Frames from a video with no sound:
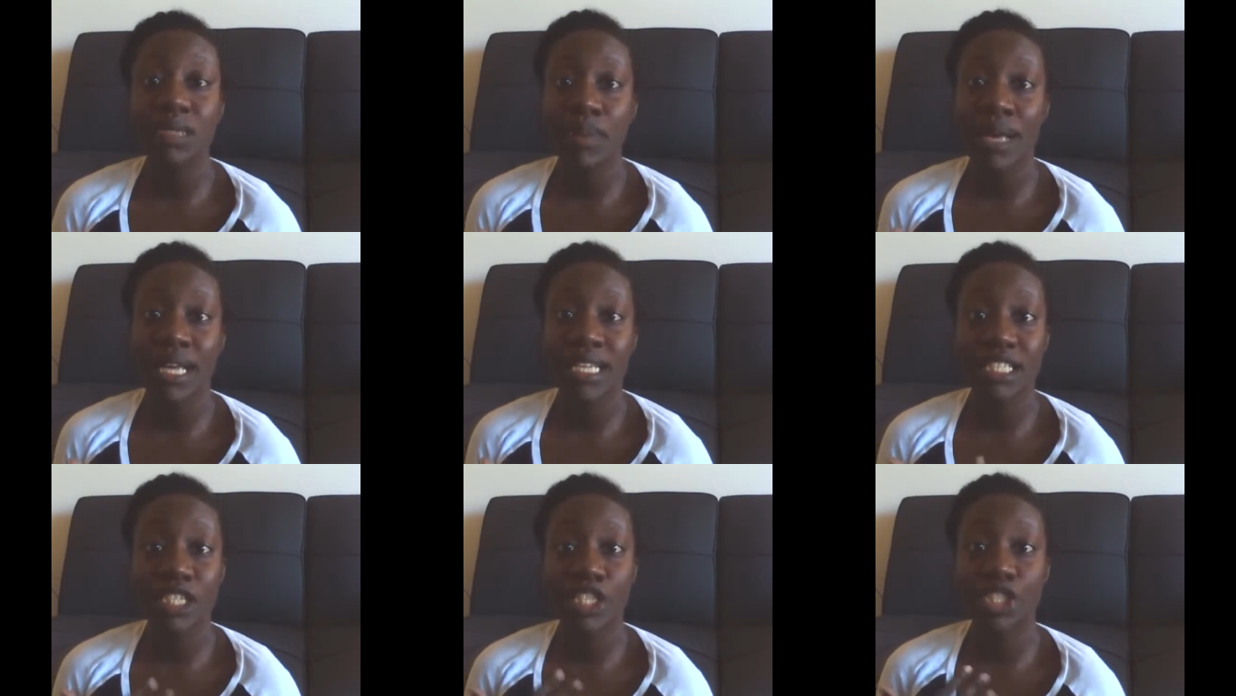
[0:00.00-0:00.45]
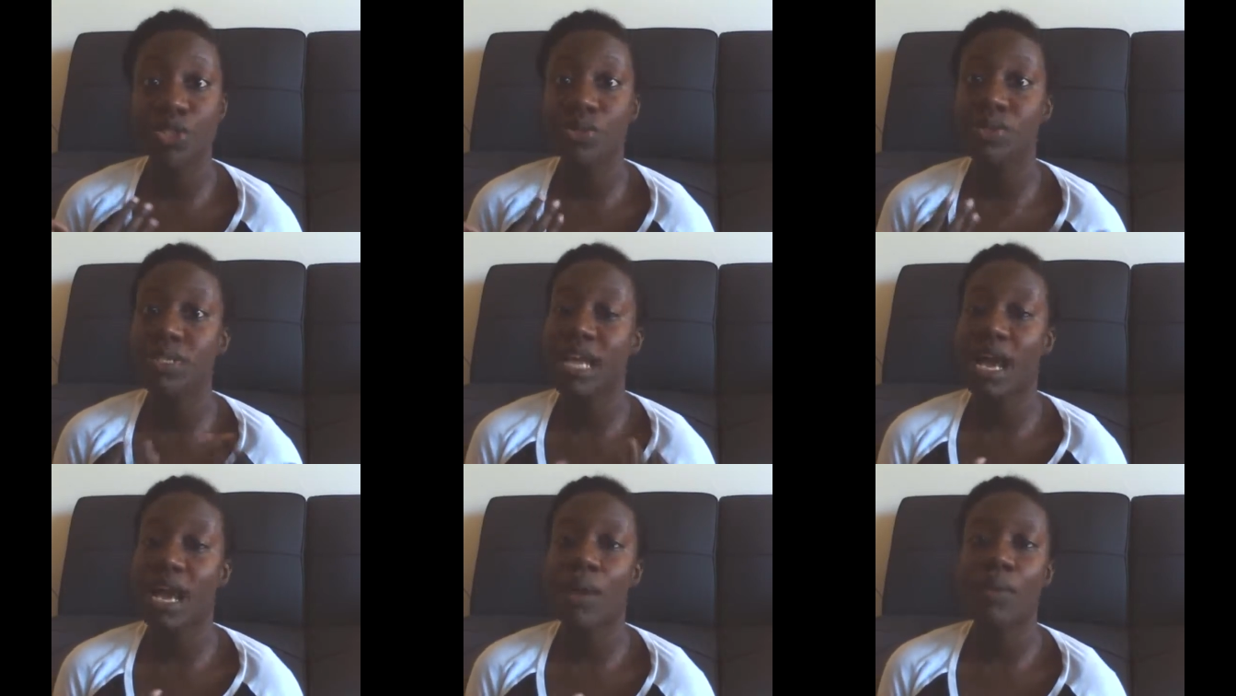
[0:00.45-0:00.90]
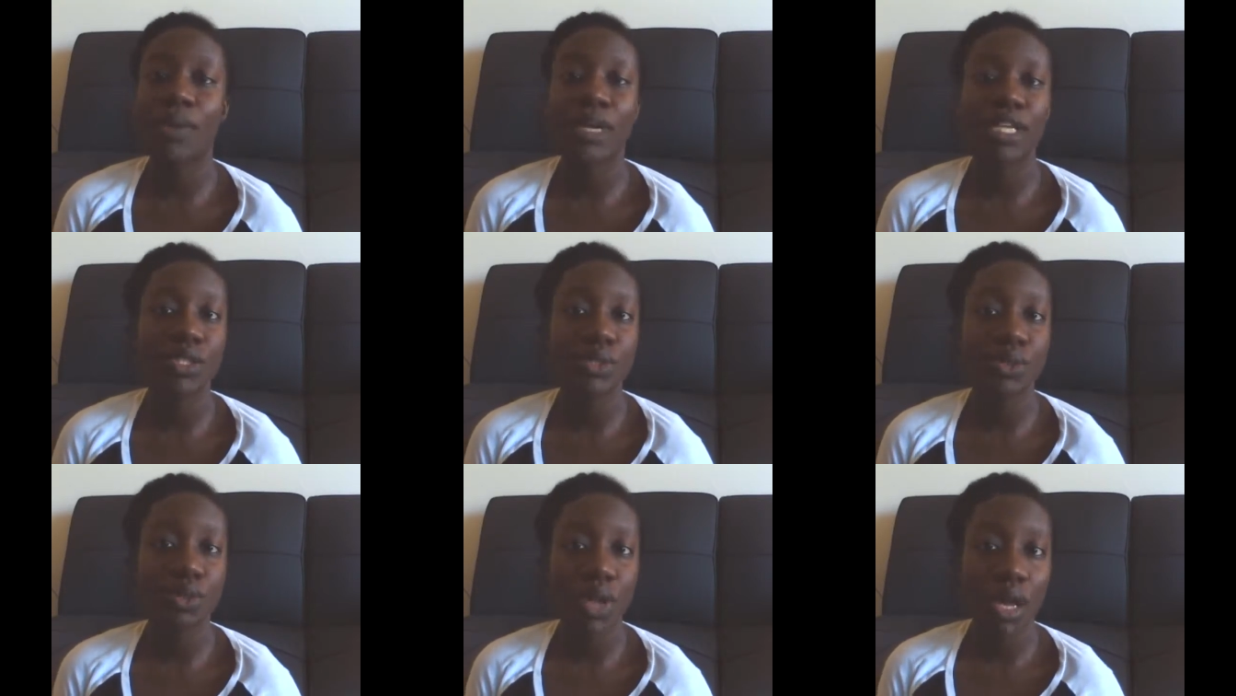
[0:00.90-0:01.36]
best that you not
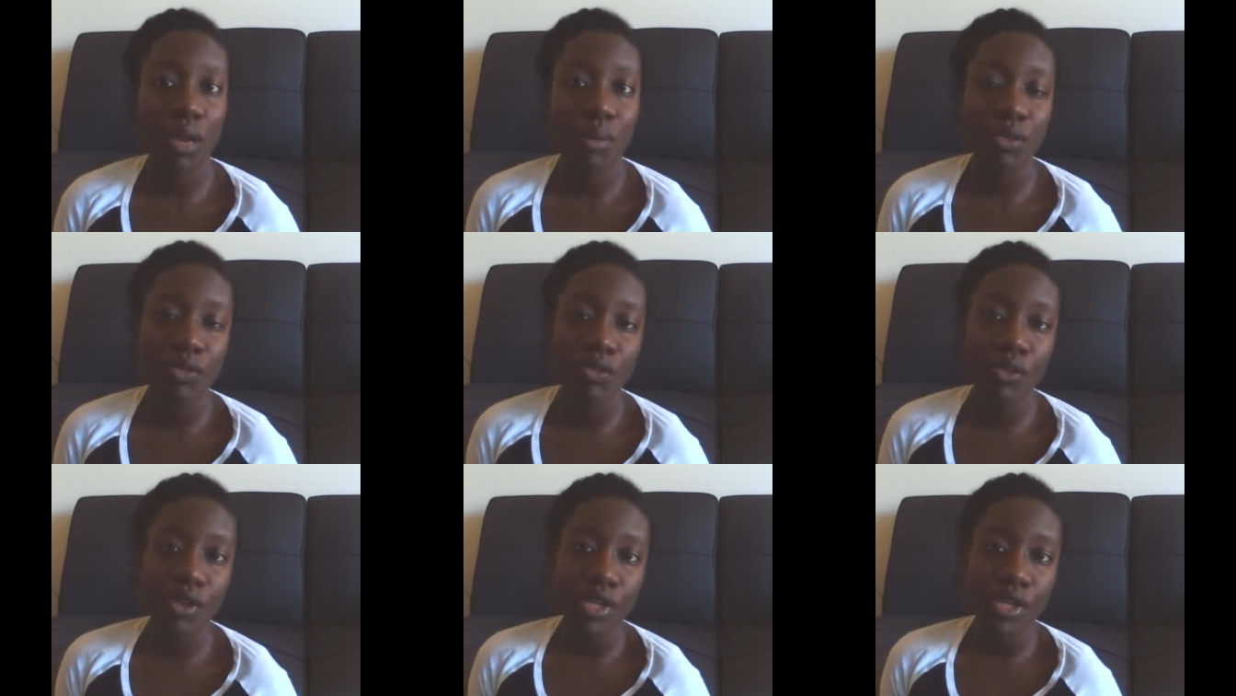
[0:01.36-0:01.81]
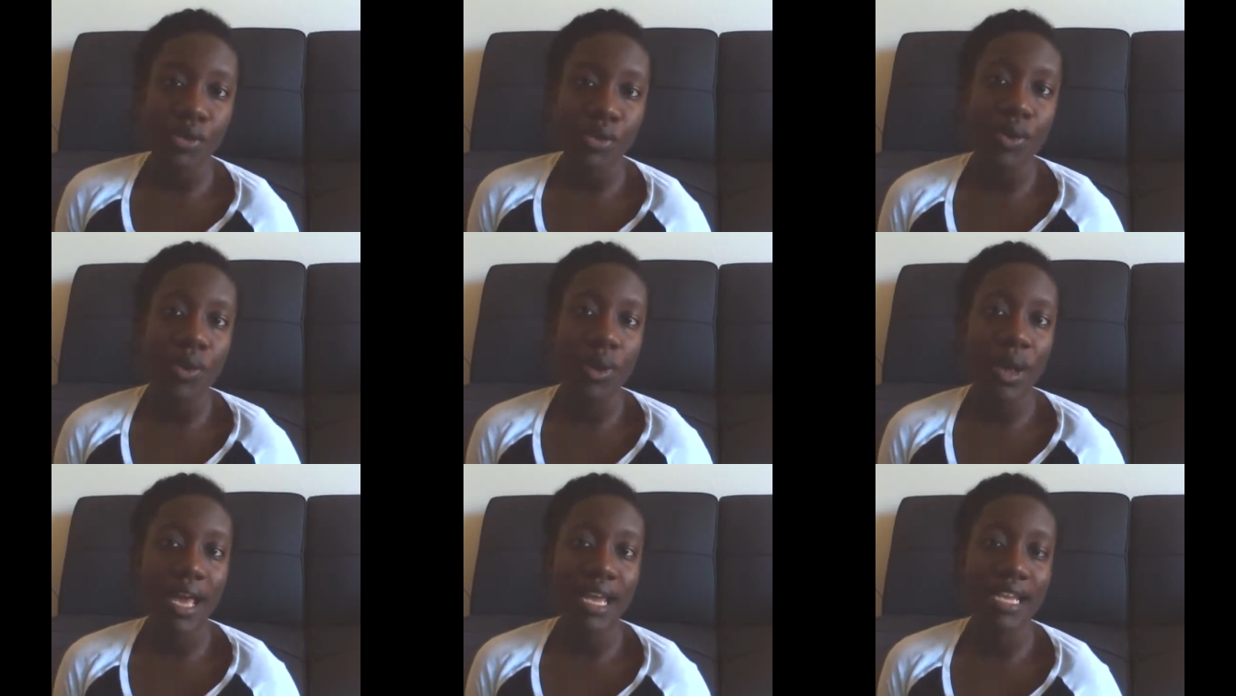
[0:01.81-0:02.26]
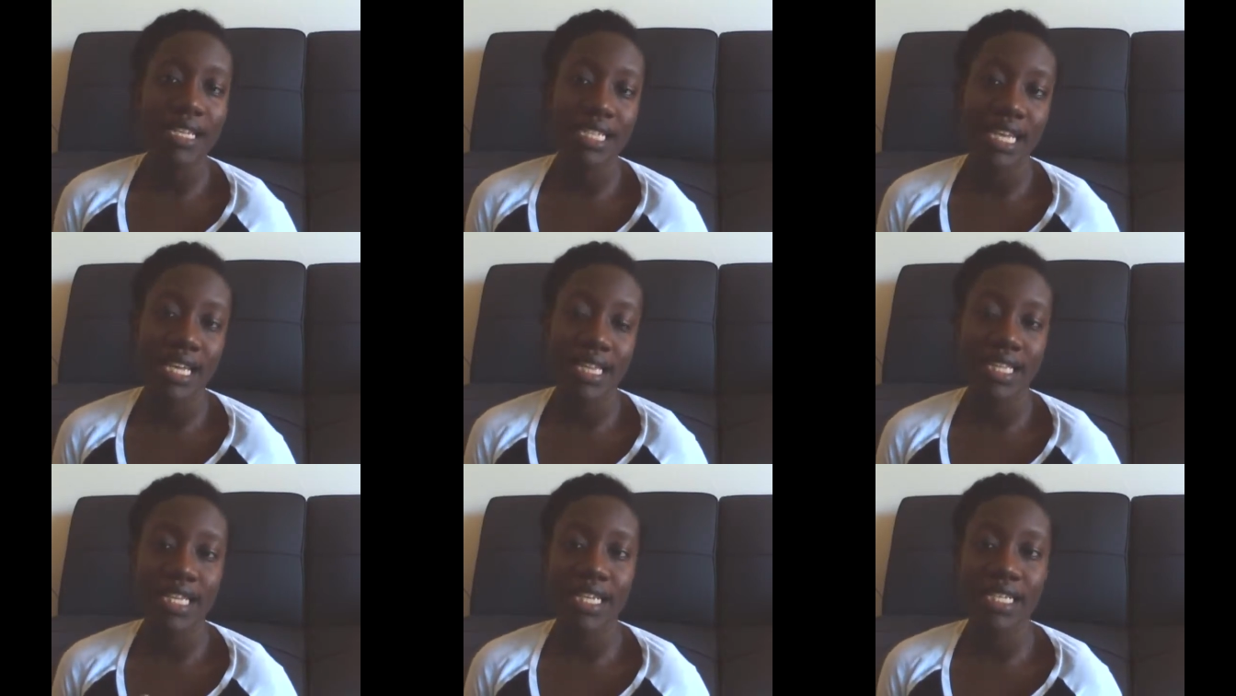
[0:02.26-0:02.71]
wait too long before you go ahead and
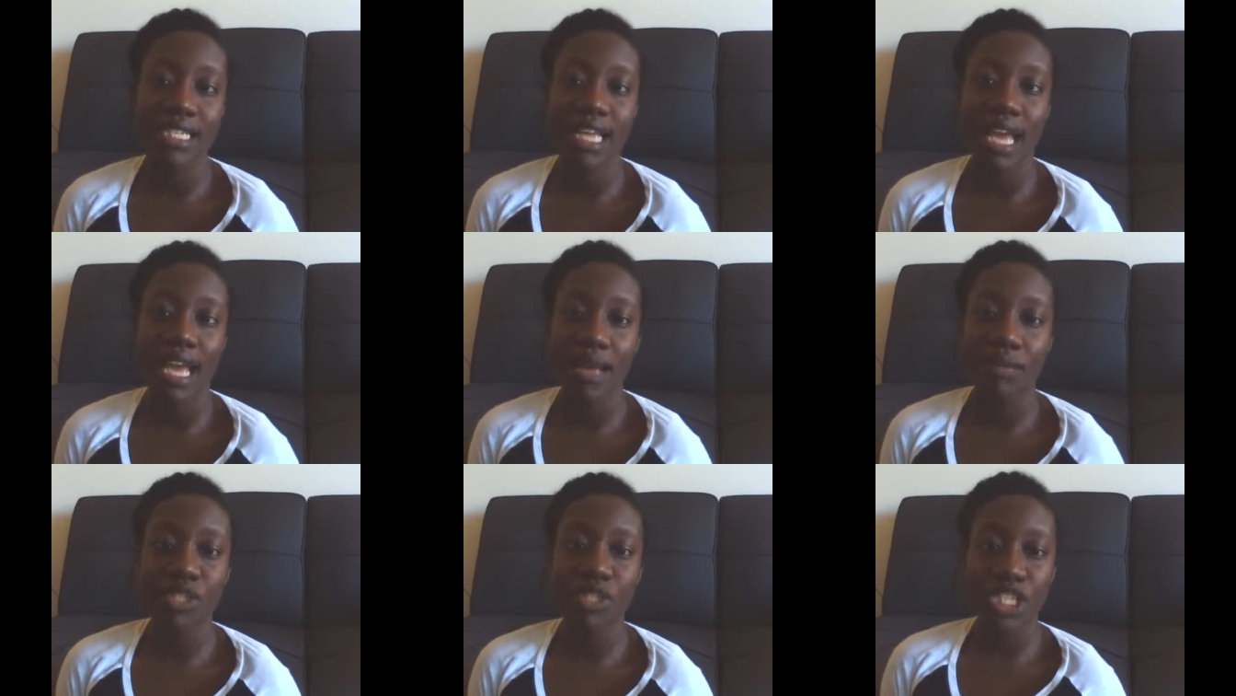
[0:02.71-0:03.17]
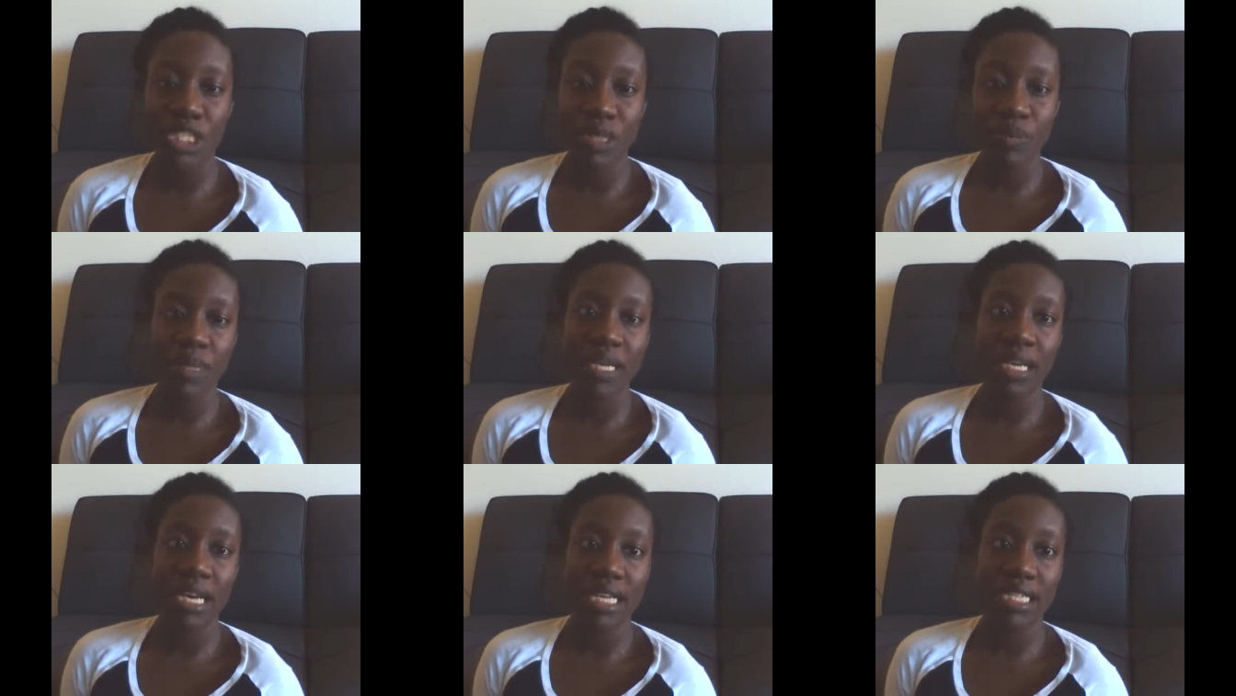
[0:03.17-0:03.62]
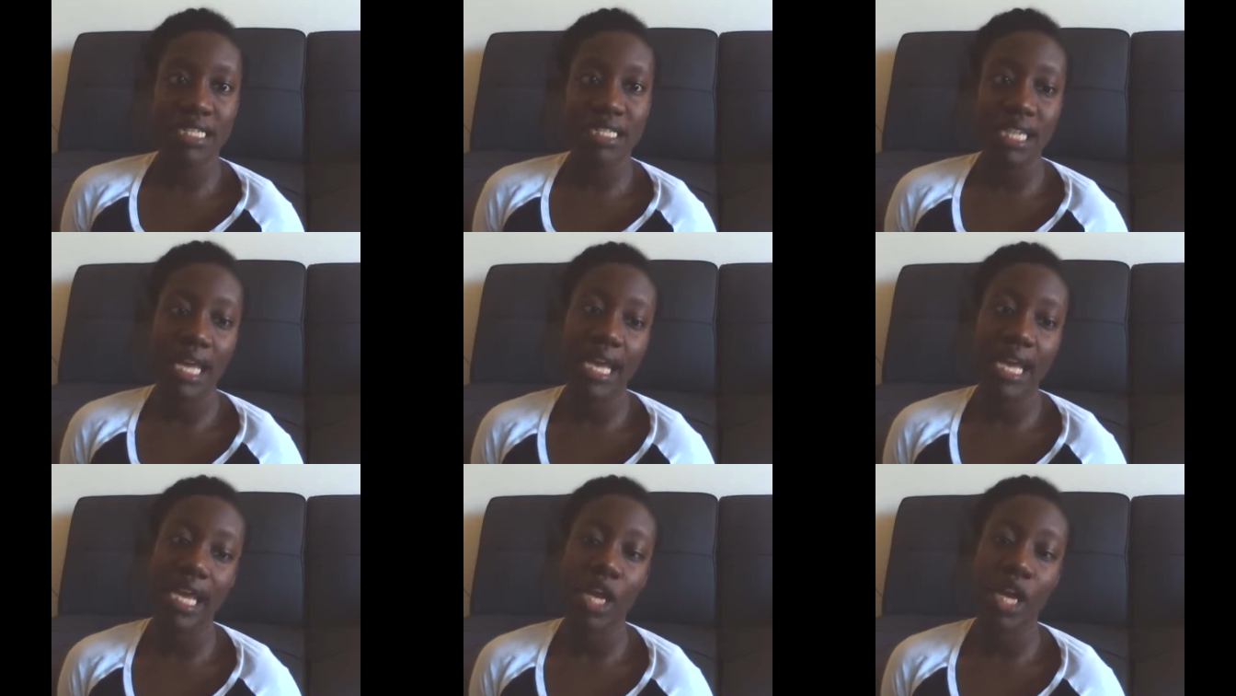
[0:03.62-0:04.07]
take the exam, just because
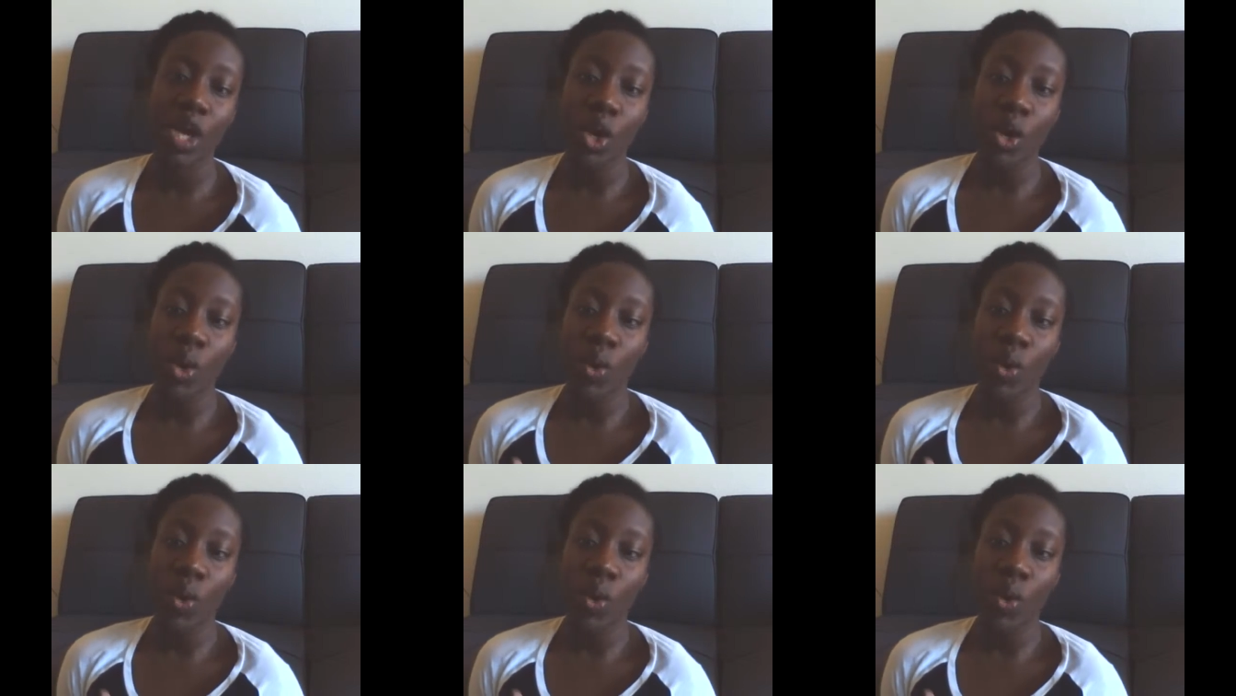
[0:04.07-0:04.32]
like